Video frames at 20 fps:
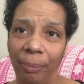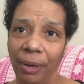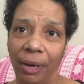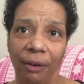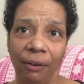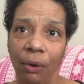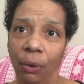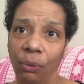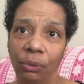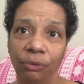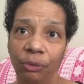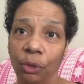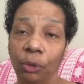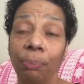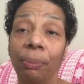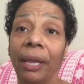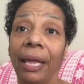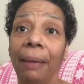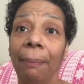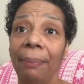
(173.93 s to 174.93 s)
whole
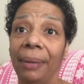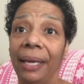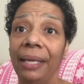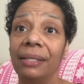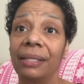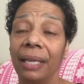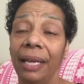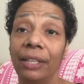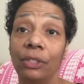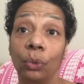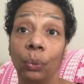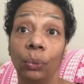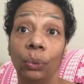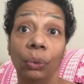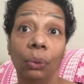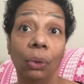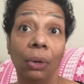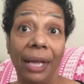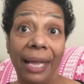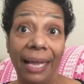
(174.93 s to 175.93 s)
food plant-based as a
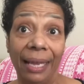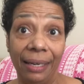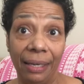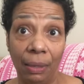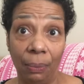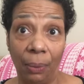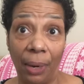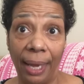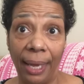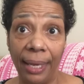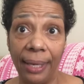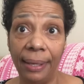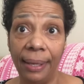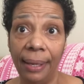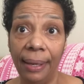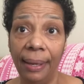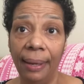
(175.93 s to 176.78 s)
rule anyway.